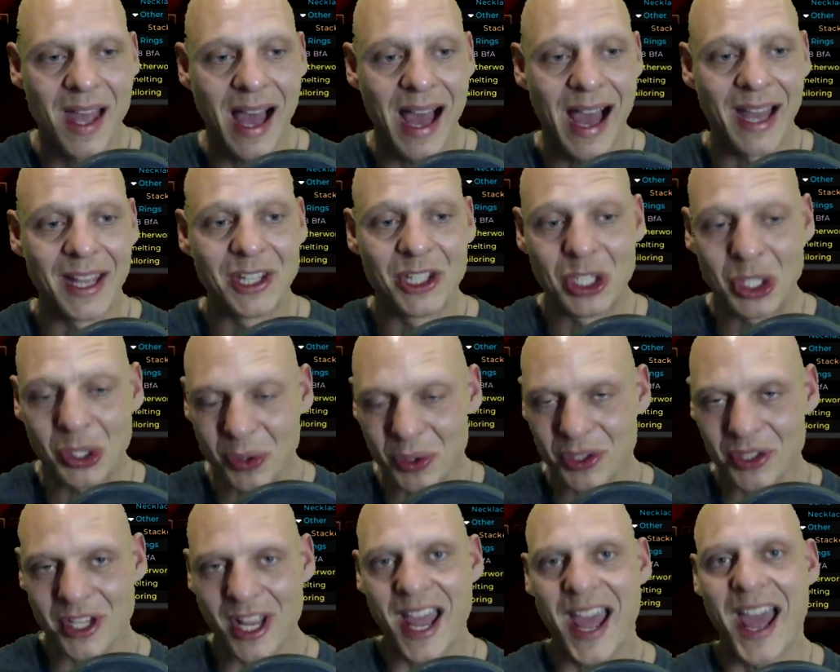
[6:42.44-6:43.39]

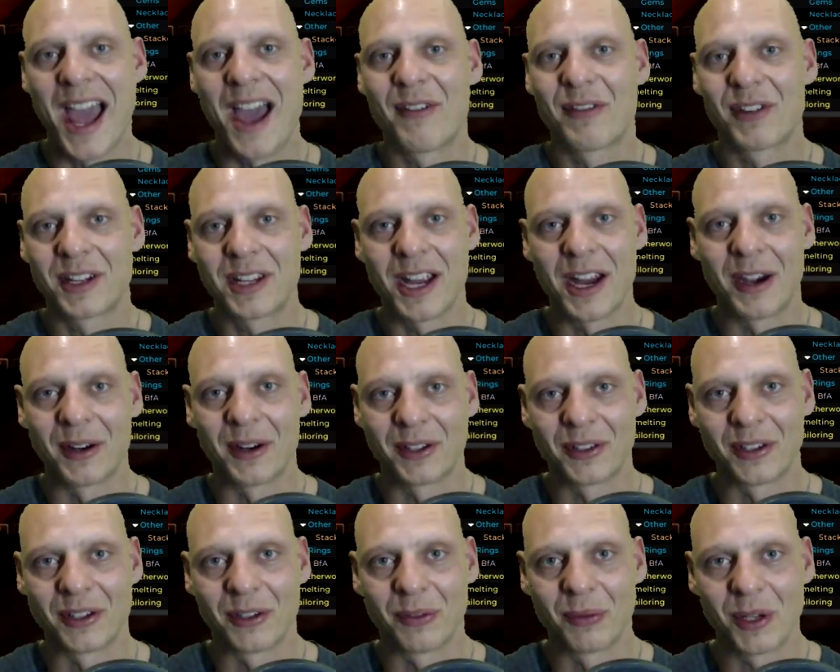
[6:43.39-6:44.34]
used to have a
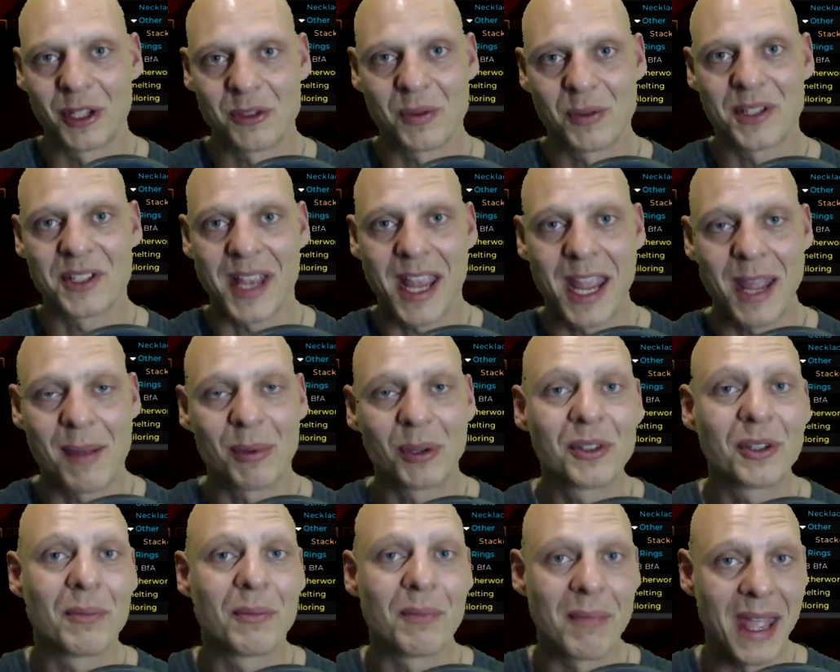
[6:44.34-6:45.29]
character which was able
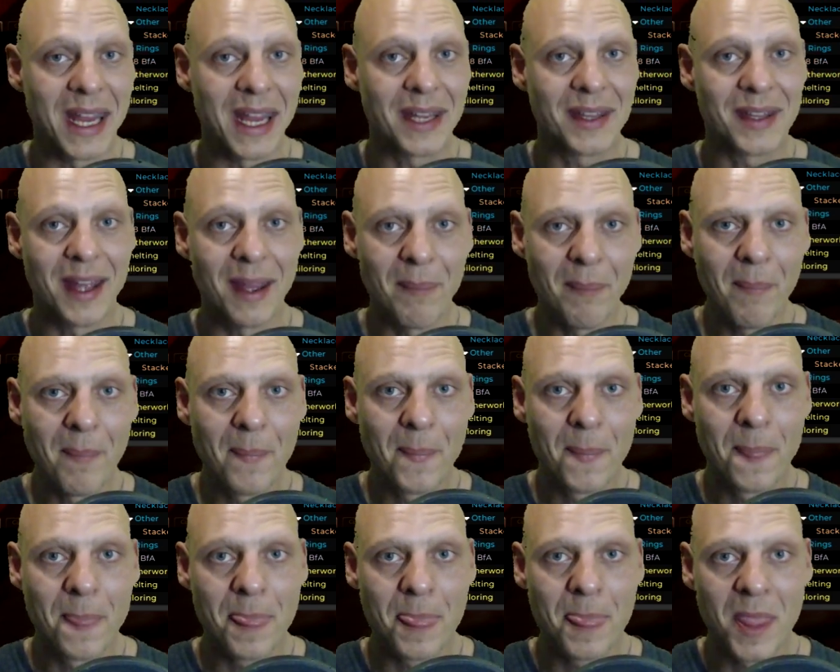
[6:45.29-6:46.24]
to make them,
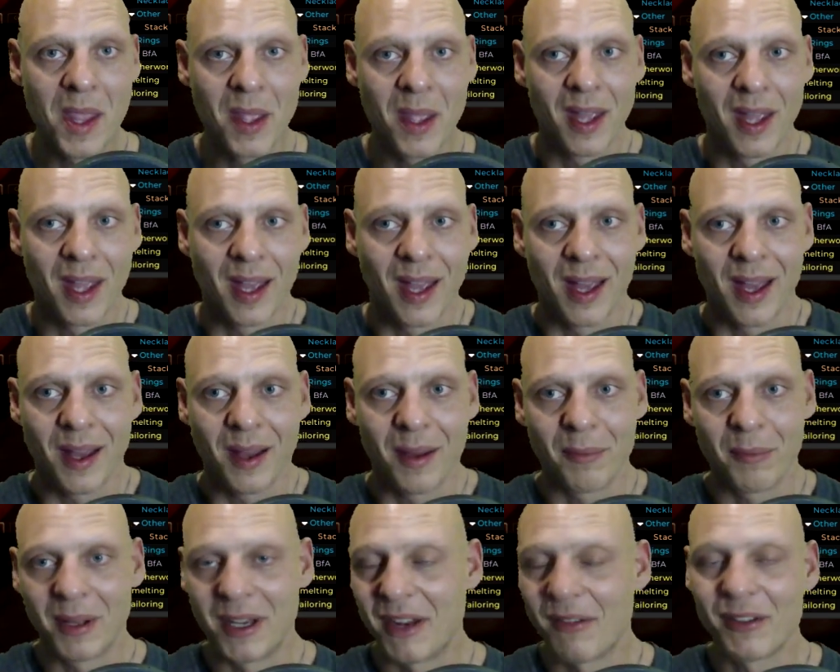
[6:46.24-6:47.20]

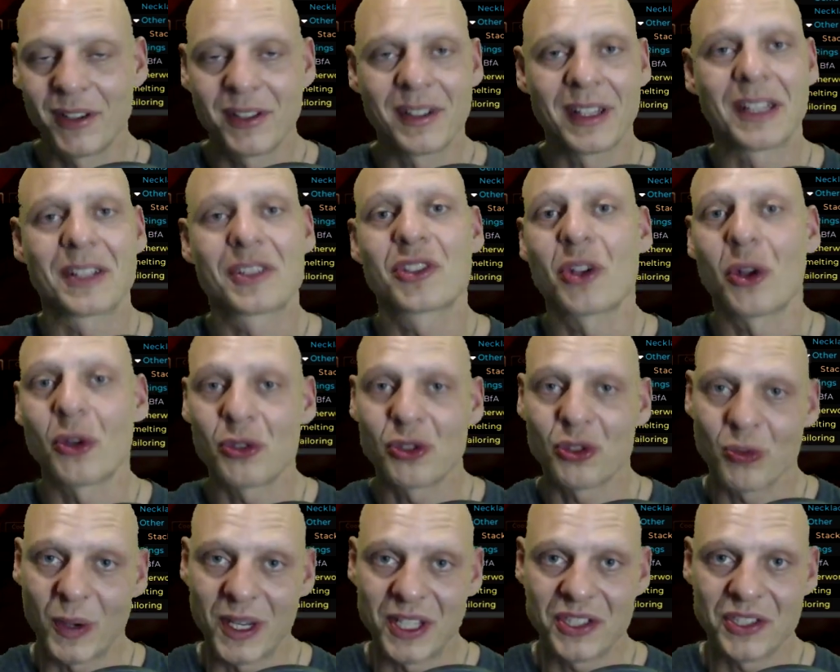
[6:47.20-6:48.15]
but everything is so
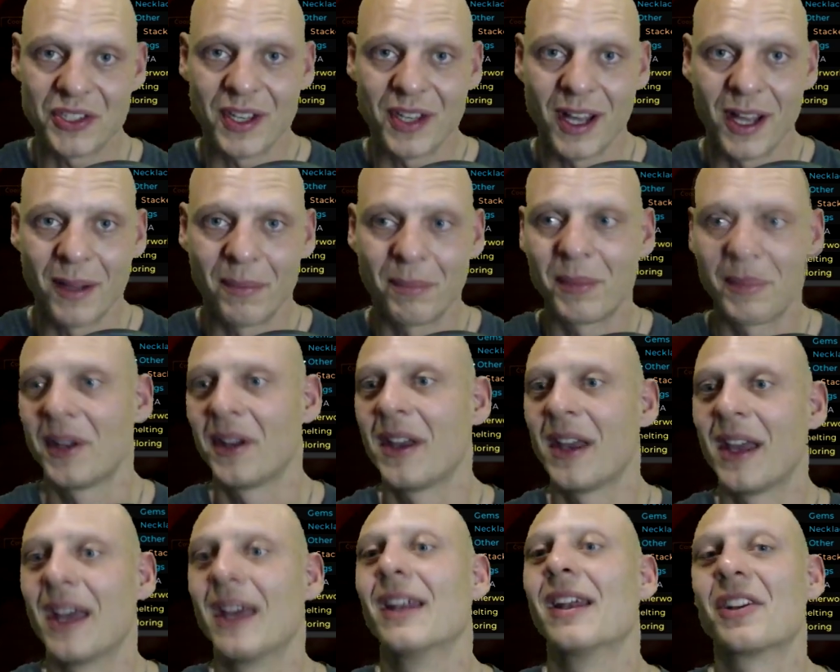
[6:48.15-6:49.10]
switched up,
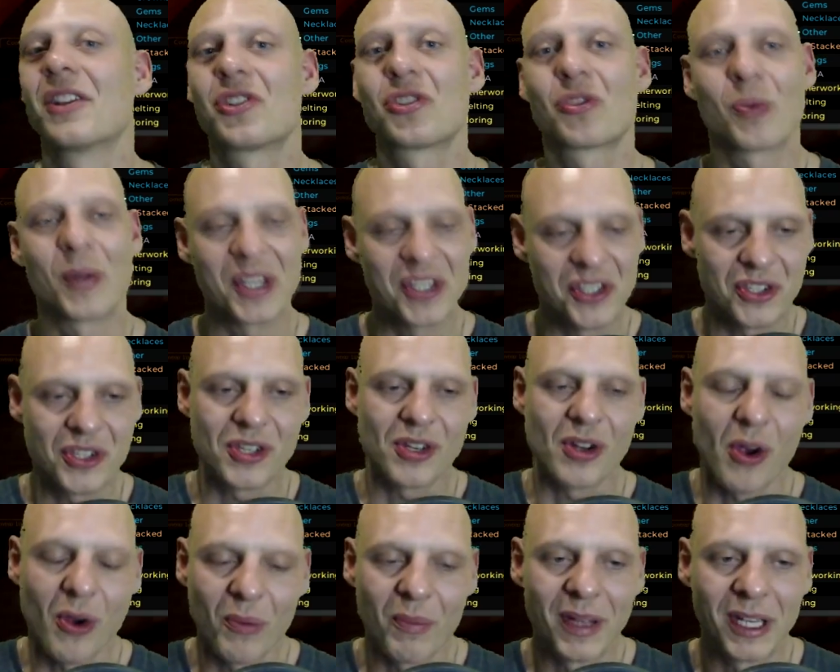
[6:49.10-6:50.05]
and I switched
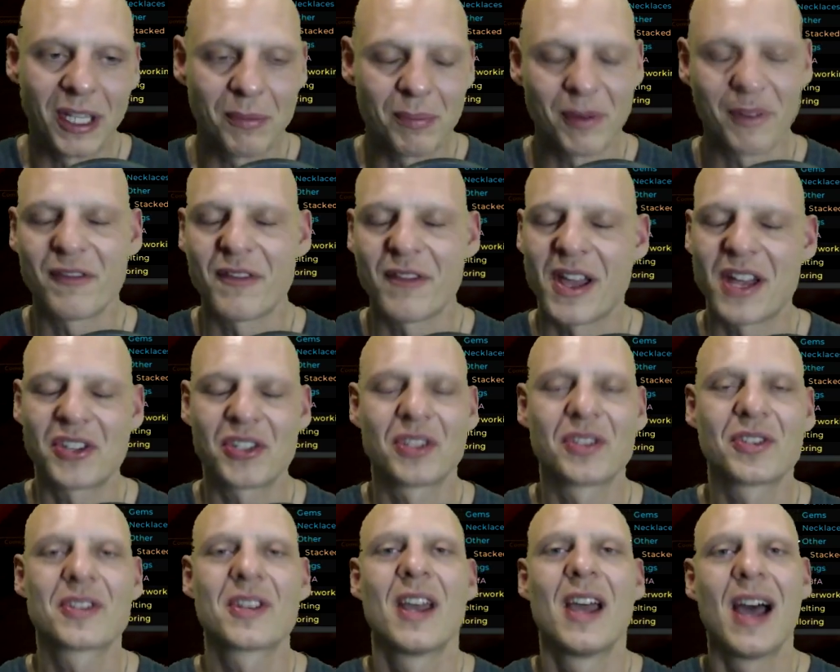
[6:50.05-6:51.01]
so many
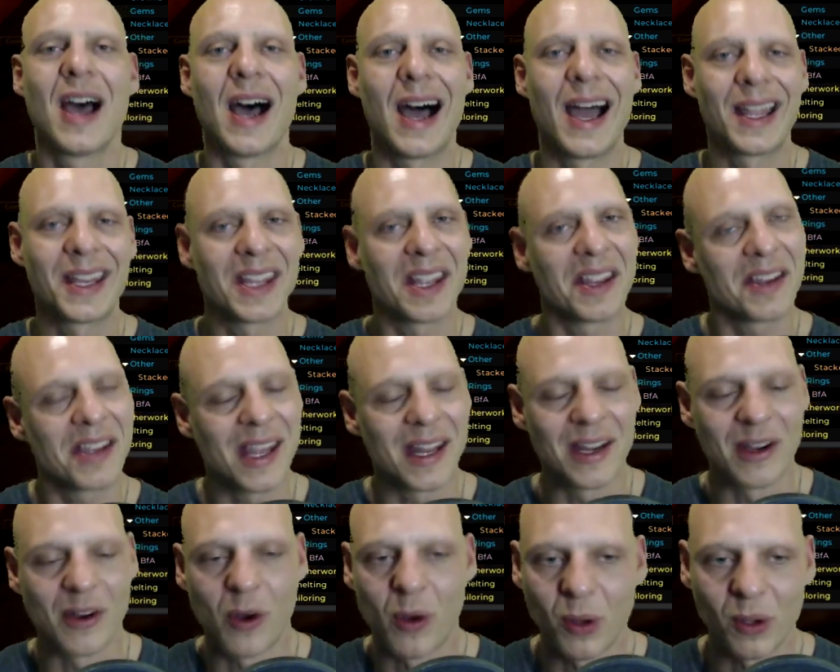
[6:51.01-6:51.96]
professions, I can get
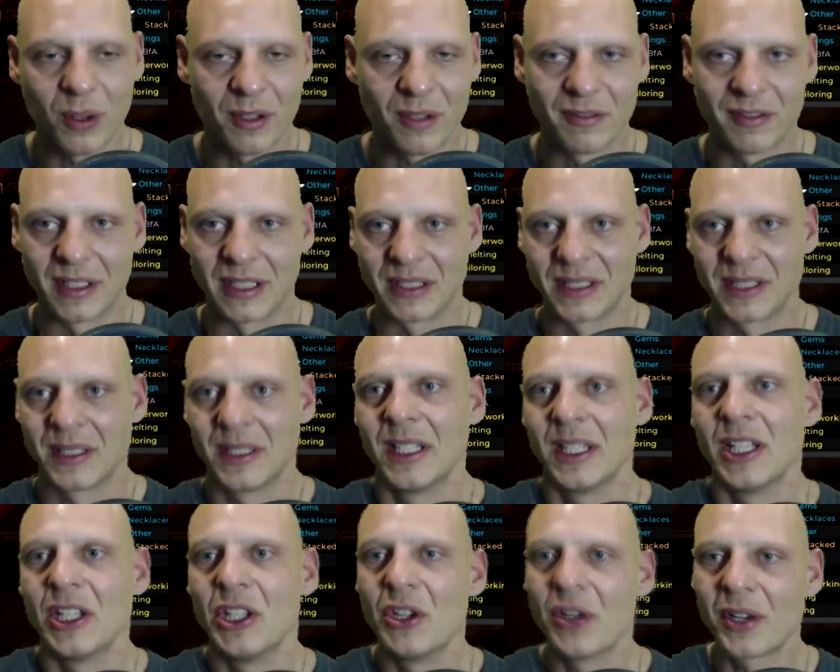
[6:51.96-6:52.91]
a hold of it.
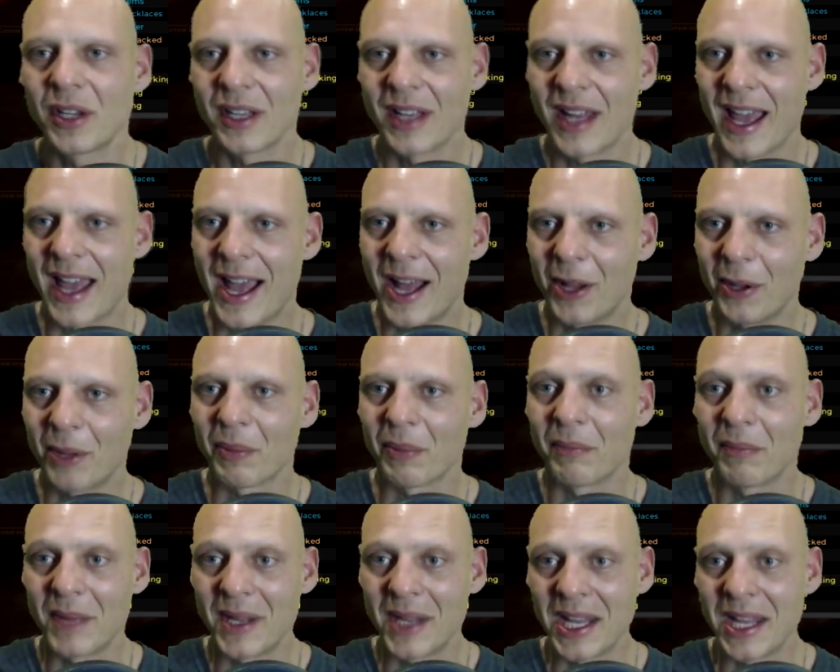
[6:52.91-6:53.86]
You can help
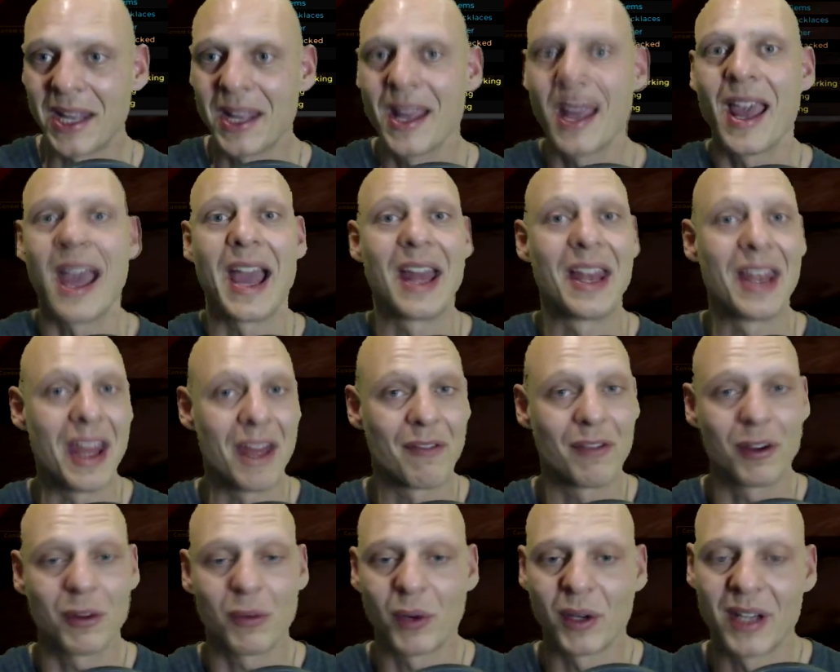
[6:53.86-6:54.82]
me and
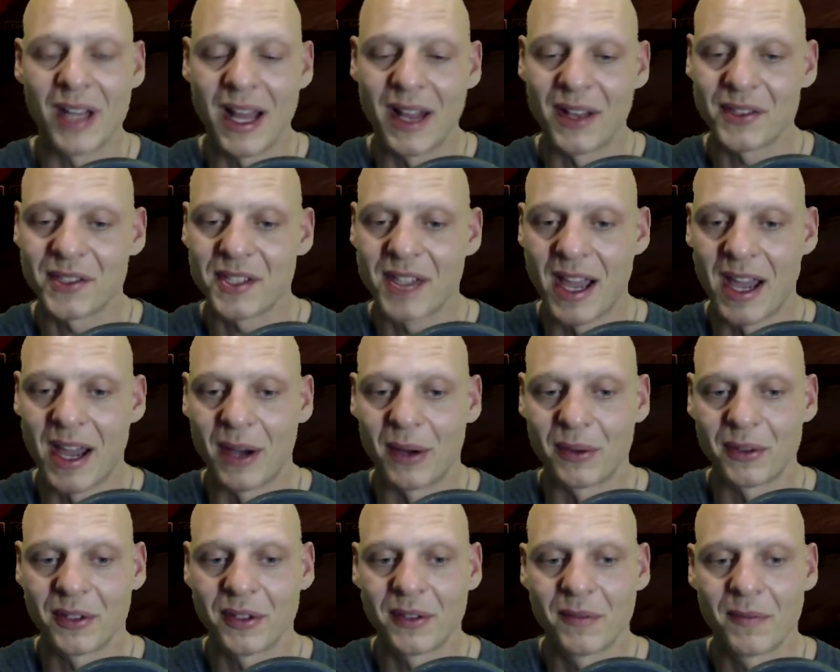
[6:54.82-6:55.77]
everyone else
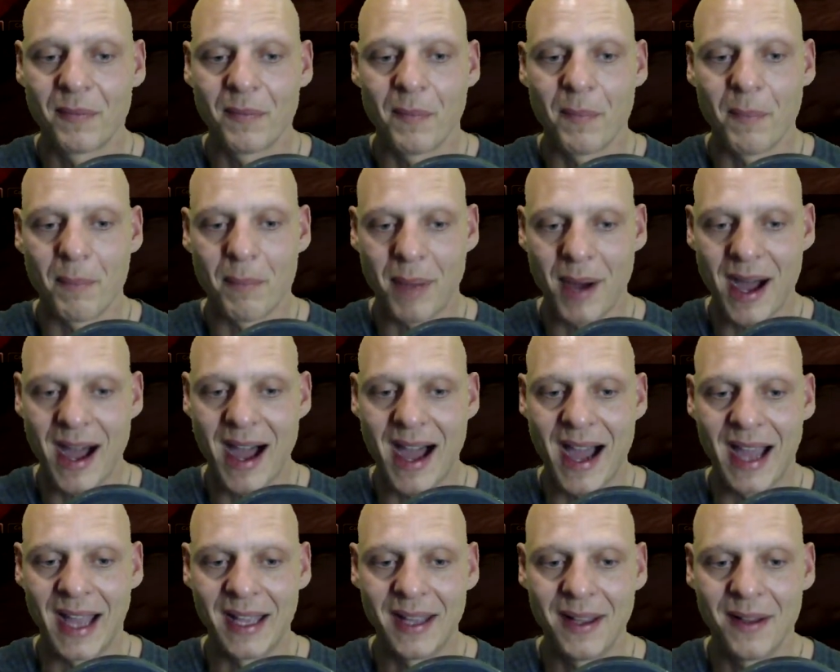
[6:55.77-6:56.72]
out
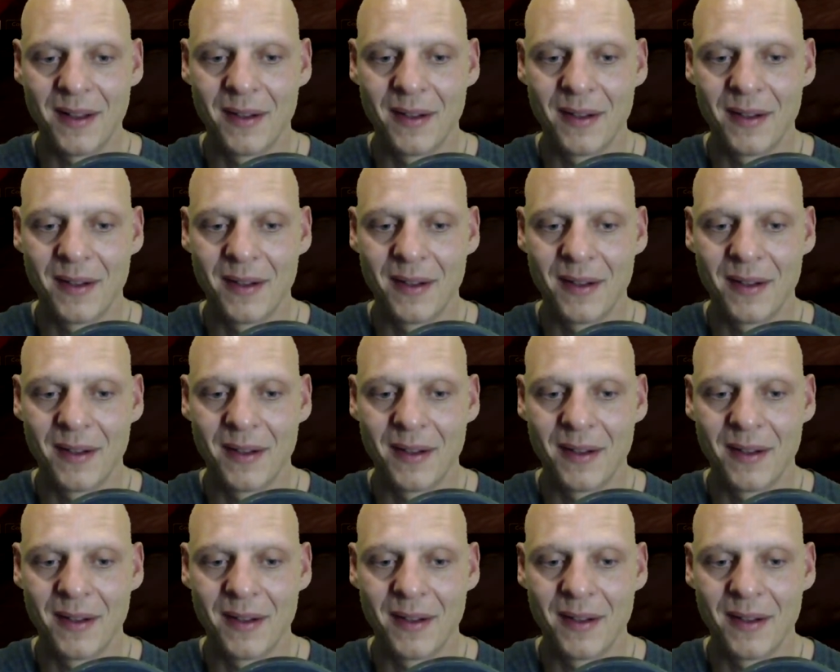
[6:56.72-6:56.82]
by,